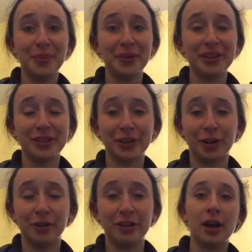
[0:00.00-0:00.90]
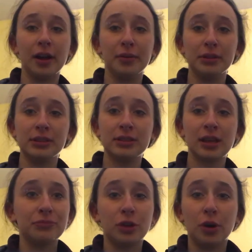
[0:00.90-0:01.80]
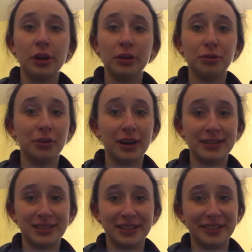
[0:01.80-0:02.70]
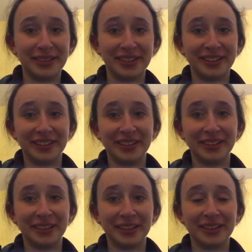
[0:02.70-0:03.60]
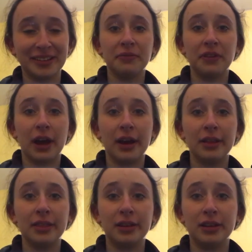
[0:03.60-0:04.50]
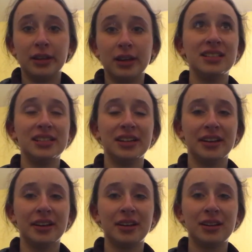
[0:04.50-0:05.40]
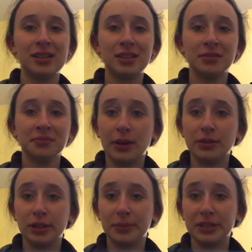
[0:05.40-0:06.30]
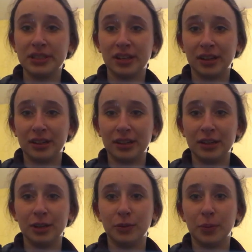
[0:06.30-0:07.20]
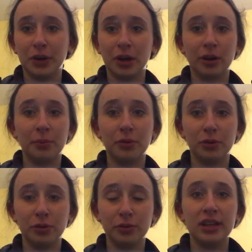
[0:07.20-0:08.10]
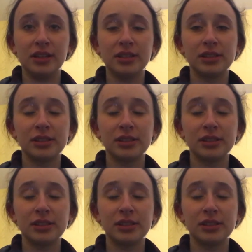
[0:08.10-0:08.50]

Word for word: A month ago, I was going crazy thinking that, that the idea that I was going to be stuck here and we weren't going to move, it